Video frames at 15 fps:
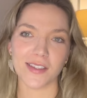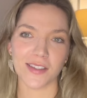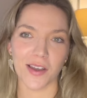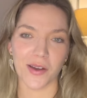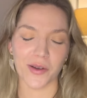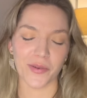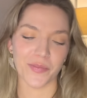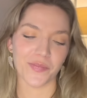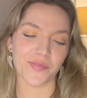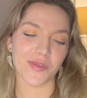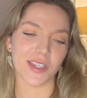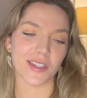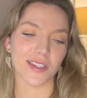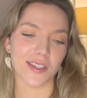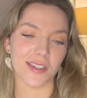So
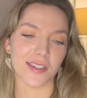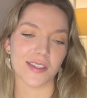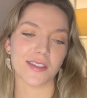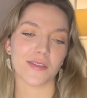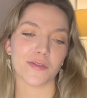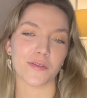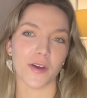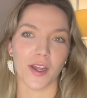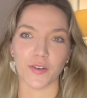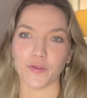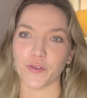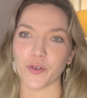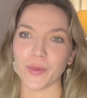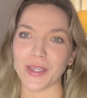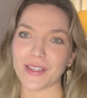this is fun
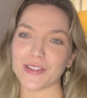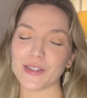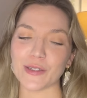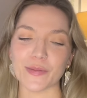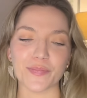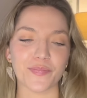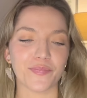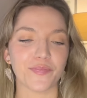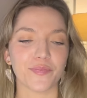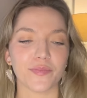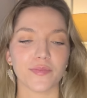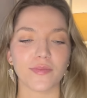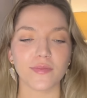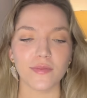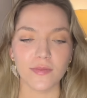for me too.
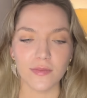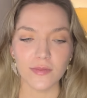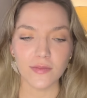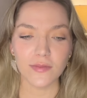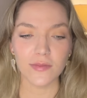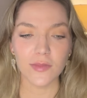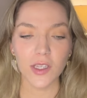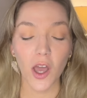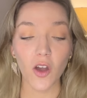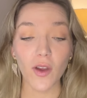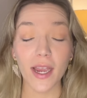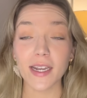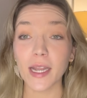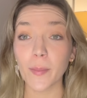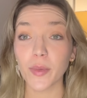All
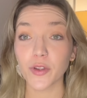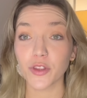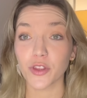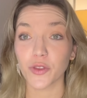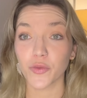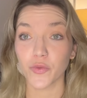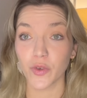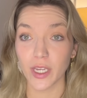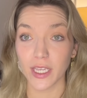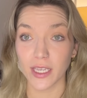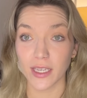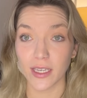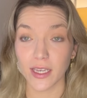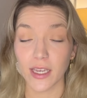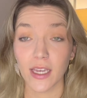right, number
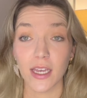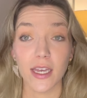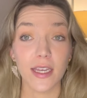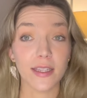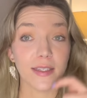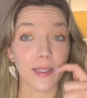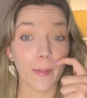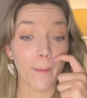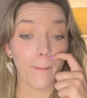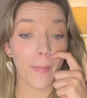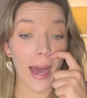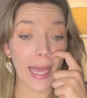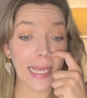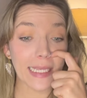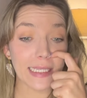three, to
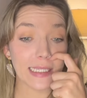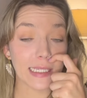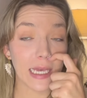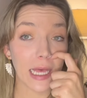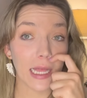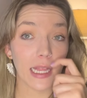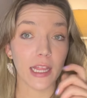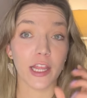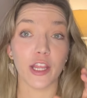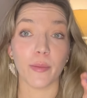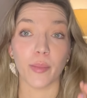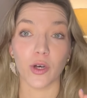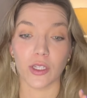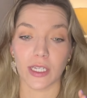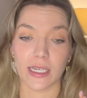bite the
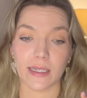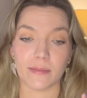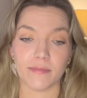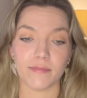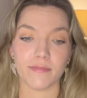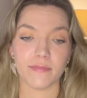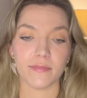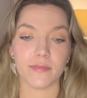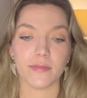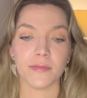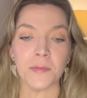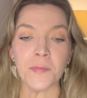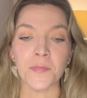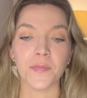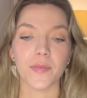bullet.
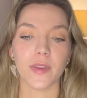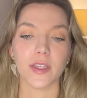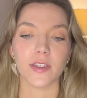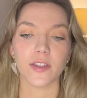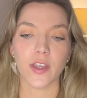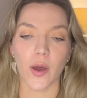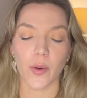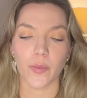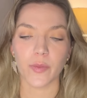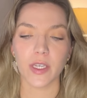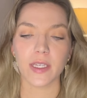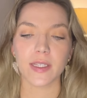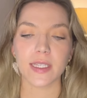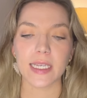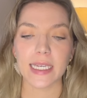So
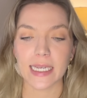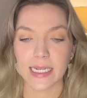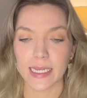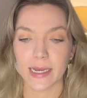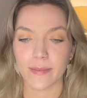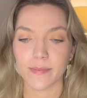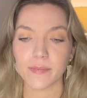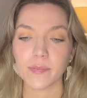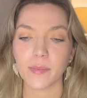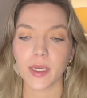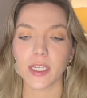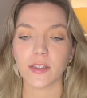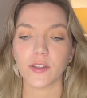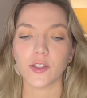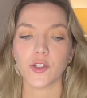this idiom
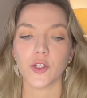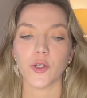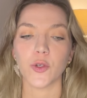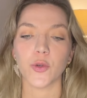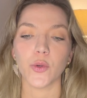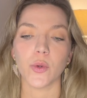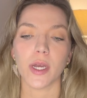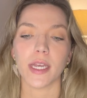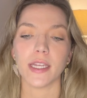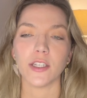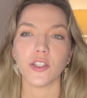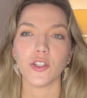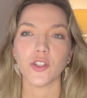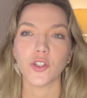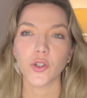means to
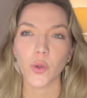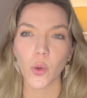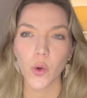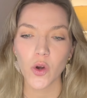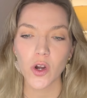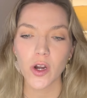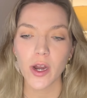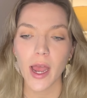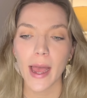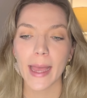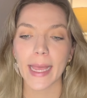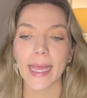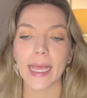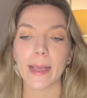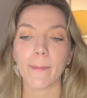endure
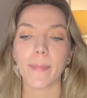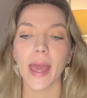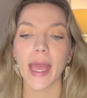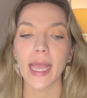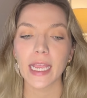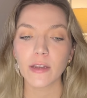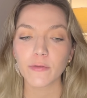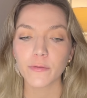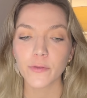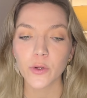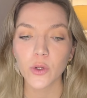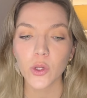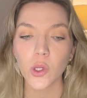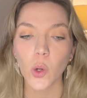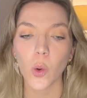a
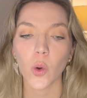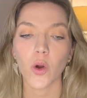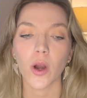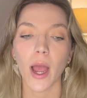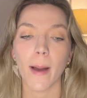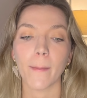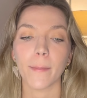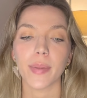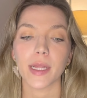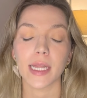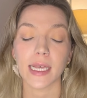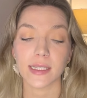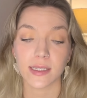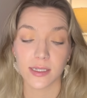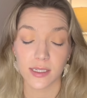painful or
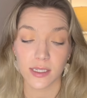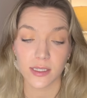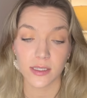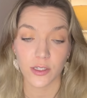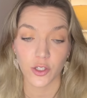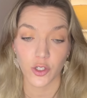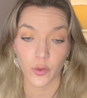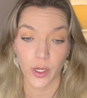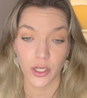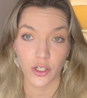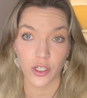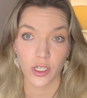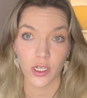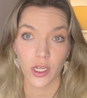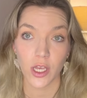unpleasant
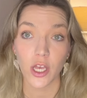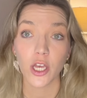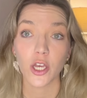situation